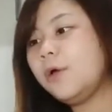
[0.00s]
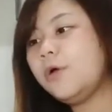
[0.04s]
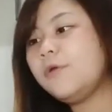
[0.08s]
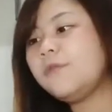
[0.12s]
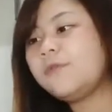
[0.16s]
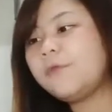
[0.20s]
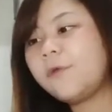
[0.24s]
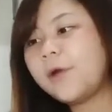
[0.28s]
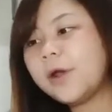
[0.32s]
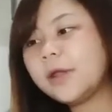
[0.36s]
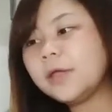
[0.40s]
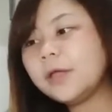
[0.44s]

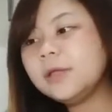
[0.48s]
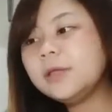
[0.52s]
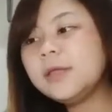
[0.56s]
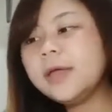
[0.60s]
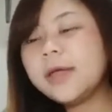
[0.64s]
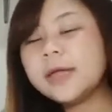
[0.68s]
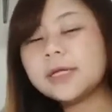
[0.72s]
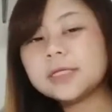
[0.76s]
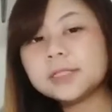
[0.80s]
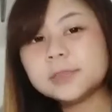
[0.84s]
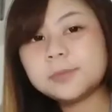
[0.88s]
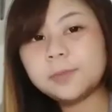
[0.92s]
Frankel
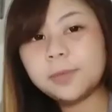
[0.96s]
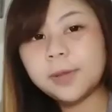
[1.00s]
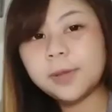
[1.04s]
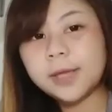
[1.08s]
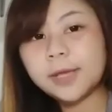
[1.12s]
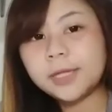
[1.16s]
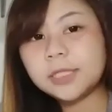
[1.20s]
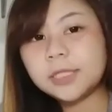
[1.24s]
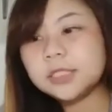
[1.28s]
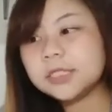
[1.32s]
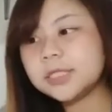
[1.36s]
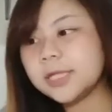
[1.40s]

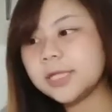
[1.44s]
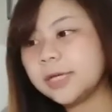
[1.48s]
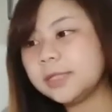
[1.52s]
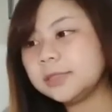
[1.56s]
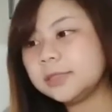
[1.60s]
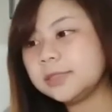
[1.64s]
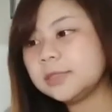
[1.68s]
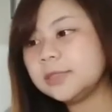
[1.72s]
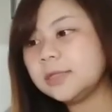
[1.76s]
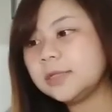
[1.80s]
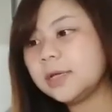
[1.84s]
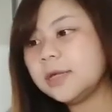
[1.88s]
explained that
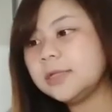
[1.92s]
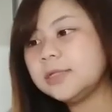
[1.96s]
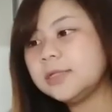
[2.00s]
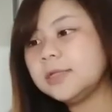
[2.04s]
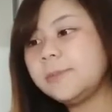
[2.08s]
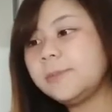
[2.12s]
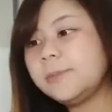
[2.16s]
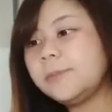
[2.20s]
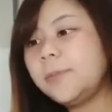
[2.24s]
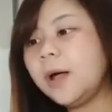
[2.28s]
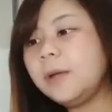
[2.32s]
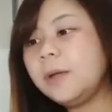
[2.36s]

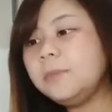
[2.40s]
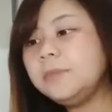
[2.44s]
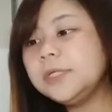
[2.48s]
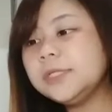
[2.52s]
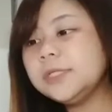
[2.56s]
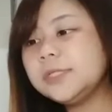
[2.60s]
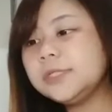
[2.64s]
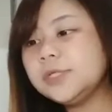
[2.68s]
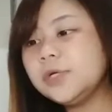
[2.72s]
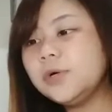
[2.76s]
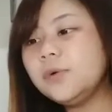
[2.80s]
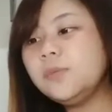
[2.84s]
the
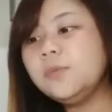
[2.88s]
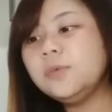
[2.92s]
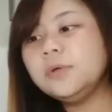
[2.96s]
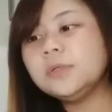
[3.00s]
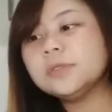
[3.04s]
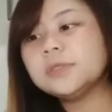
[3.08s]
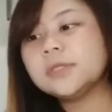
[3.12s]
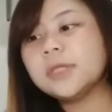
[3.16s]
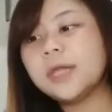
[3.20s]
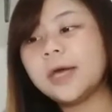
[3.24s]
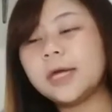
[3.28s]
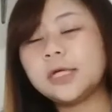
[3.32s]
publisher
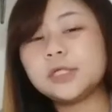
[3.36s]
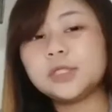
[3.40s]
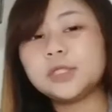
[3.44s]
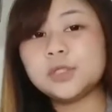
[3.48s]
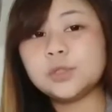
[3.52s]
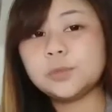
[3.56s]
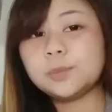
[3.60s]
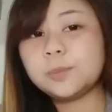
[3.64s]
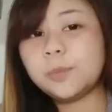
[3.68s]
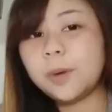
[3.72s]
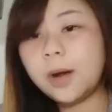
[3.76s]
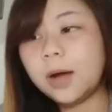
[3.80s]
would like to
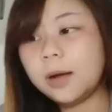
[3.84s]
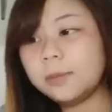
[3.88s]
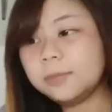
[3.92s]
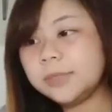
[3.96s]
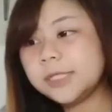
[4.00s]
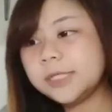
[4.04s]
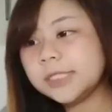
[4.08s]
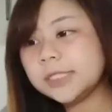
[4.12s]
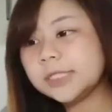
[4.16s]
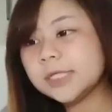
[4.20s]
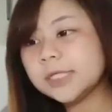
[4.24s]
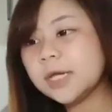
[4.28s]

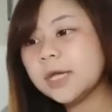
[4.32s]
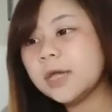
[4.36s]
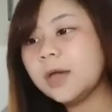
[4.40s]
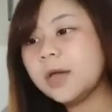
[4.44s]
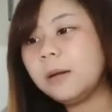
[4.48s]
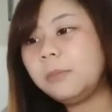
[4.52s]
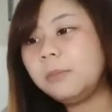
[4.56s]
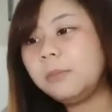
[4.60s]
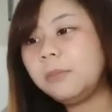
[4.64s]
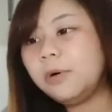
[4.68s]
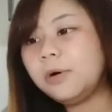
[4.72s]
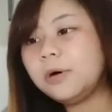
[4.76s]
publish
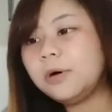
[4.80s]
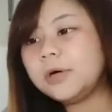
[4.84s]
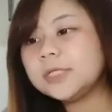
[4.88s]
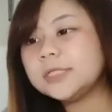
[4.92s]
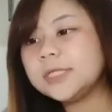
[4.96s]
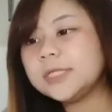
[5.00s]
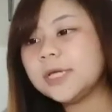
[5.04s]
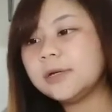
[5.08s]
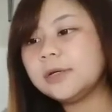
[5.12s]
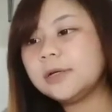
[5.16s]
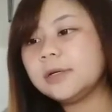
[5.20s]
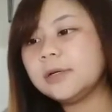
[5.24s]
more
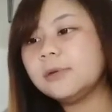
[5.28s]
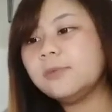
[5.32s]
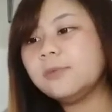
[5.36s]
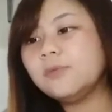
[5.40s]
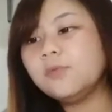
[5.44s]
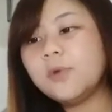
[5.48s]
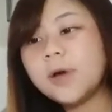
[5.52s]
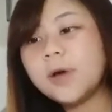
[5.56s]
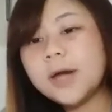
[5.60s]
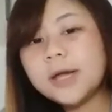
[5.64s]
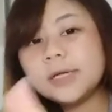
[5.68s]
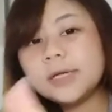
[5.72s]
than
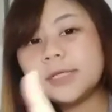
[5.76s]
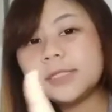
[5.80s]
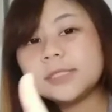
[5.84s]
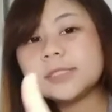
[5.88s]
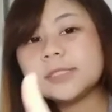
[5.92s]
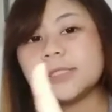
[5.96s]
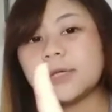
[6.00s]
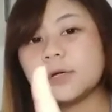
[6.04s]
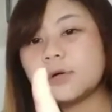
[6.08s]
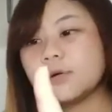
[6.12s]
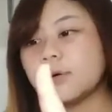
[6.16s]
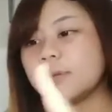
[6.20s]
one
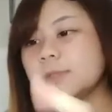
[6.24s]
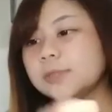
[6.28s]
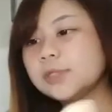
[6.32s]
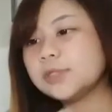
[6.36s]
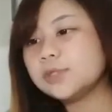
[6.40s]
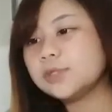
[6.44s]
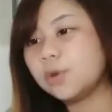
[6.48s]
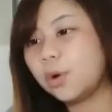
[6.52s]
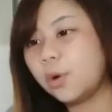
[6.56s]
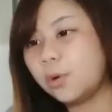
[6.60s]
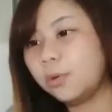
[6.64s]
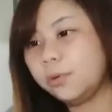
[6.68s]
Instagram
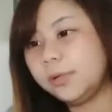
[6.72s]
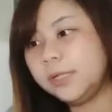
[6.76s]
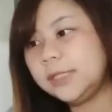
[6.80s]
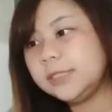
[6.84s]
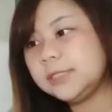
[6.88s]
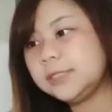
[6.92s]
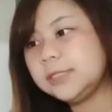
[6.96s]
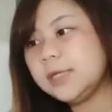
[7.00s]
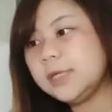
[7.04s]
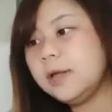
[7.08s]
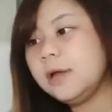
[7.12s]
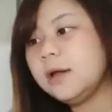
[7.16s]

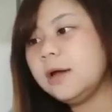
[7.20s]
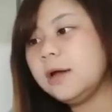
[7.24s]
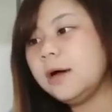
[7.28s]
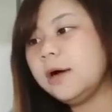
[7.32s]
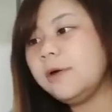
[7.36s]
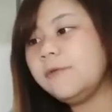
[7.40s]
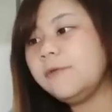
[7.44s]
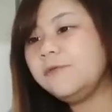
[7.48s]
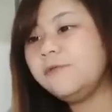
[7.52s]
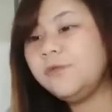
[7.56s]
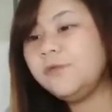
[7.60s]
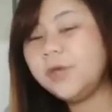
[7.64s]
stories a
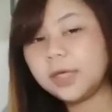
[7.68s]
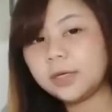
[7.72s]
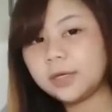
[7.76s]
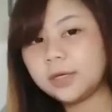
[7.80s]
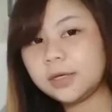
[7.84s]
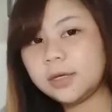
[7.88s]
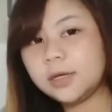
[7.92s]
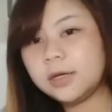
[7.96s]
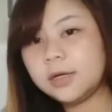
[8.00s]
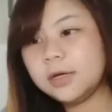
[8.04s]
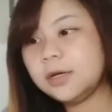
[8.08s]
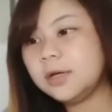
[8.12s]

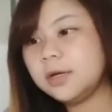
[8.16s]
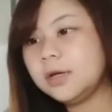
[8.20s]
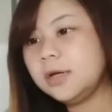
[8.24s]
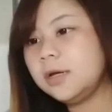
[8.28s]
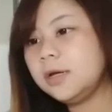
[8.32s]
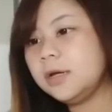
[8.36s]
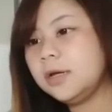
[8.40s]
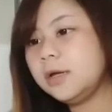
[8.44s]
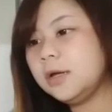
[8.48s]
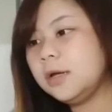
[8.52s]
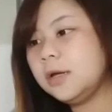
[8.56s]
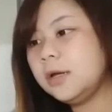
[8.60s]
week,
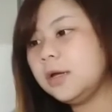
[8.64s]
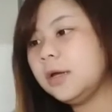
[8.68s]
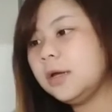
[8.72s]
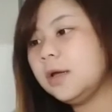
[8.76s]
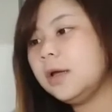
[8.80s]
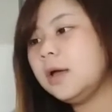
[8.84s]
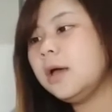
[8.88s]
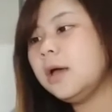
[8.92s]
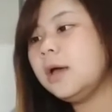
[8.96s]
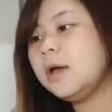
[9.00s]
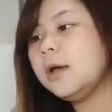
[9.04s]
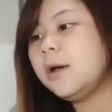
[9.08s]

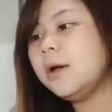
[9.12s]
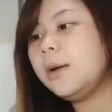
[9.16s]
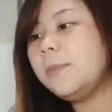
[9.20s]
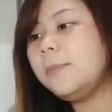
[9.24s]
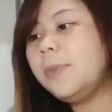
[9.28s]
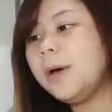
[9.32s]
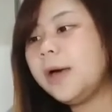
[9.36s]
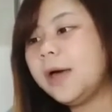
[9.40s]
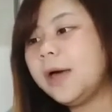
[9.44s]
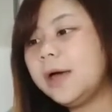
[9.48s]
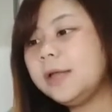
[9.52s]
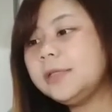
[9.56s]

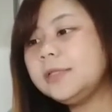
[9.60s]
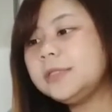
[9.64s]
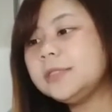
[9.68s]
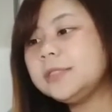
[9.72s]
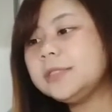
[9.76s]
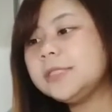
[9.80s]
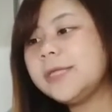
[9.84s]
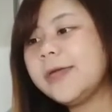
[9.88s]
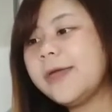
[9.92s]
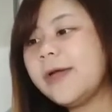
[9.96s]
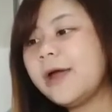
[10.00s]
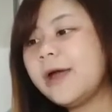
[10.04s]
but
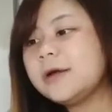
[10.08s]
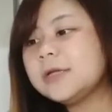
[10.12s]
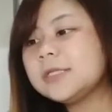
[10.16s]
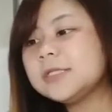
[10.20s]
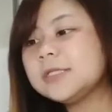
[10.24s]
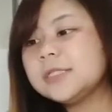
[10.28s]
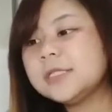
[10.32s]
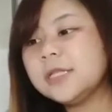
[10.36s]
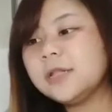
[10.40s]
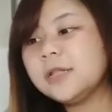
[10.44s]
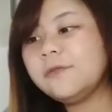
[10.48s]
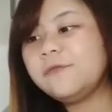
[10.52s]
they are
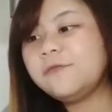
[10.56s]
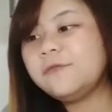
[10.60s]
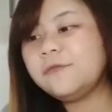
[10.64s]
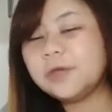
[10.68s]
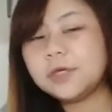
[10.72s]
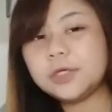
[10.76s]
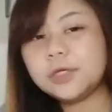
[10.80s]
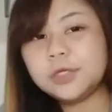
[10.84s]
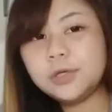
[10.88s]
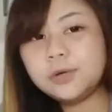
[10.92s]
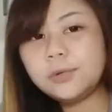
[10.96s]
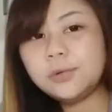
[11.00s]
still
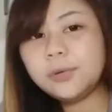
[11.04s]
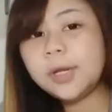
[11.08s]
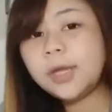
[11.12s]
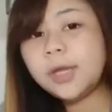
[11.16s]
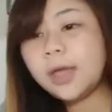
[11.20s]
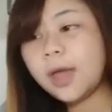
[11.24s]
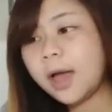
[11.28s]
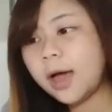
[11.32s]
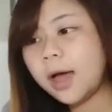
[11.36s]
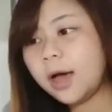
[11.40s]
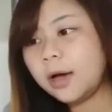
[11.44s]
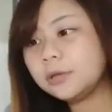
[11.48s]
figuring
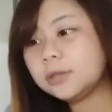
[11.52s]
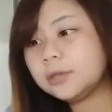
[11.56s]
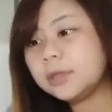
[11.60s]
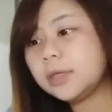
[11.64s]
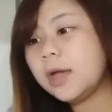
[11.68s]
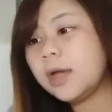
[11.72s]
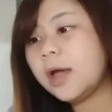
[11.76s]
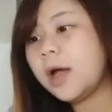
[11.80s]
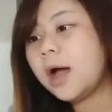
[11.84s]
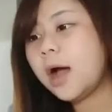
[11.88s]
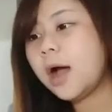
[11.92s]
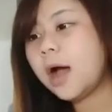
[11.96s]
out
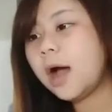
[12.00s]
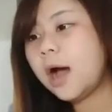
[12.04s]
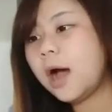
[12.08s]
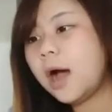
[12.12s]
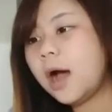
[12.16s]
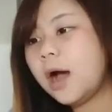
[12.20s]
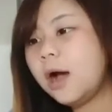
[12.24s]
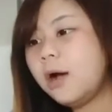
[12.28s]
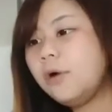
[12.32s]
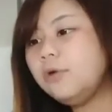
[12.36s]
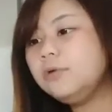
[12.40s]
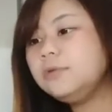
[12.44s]

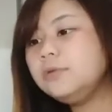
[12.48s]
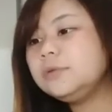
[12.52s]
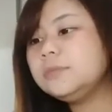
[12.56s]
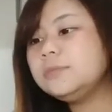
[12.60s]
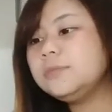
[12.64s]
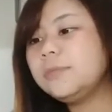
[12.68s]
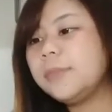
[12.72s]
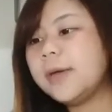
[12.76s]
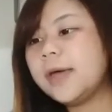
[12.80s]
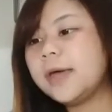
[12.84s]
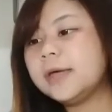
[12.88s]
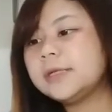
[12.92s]
how
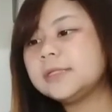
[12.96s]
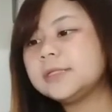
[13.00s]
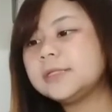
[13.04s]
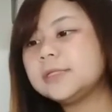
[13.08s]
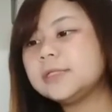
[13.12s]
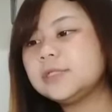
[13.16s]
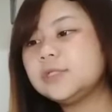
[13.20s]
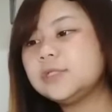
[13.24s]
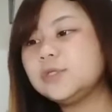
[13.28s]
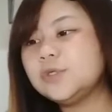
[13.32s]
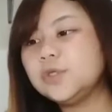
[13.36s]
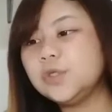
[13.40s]

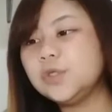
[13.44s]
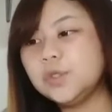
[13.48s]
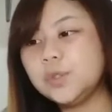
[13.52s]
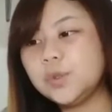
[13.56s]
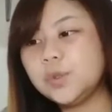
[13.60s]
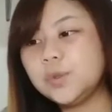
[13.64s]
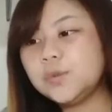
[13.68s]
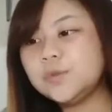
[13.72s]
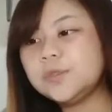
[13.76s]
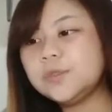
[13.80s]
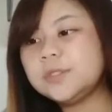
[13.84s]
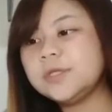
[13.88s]
best to
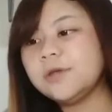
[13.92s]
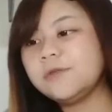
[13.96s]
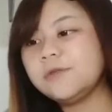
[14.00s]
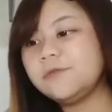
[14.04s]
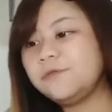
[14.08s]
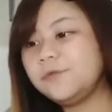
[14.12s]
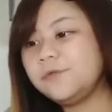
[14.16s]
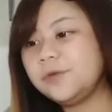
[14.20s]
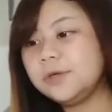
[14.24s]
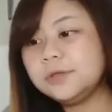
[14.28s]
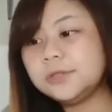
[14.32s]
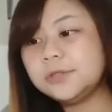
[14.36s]
use the
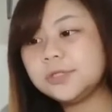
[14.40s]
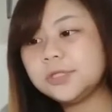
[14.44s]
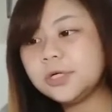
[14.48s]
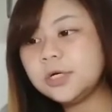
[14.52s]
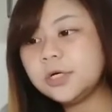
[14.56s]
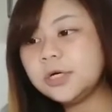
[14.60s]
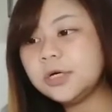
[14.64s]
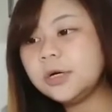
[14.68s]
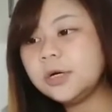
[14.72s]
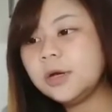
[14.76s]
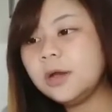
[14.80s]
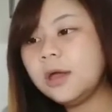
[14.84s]

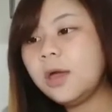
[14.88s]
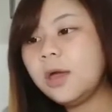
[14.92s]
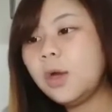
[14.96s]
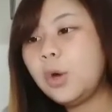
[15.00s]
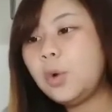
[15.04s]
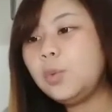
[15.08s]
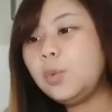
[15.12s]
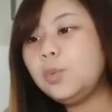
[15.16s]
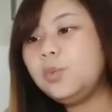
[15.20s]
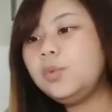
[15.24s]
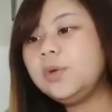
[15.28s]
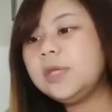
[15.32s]
feature
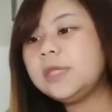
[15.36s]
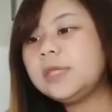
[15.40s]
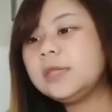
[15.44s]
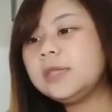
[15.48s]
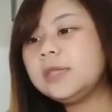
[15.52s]
with